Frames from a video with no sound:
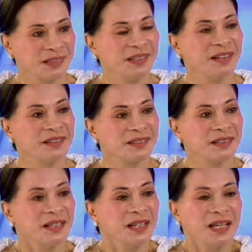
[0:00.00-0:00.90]
you? Yes.
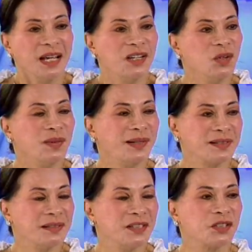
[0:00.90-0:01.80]
No, it
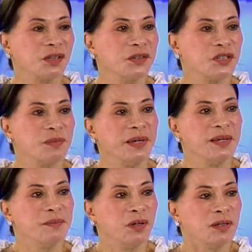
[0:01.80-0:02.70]
doesn't discourage
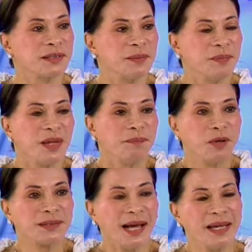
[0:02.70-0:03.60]
me because
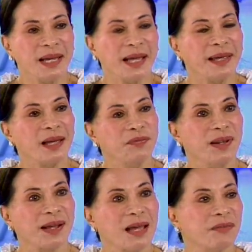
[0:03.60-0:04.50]
because I, I, I
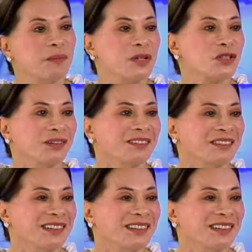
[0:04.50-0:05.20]
feel like I have a mission,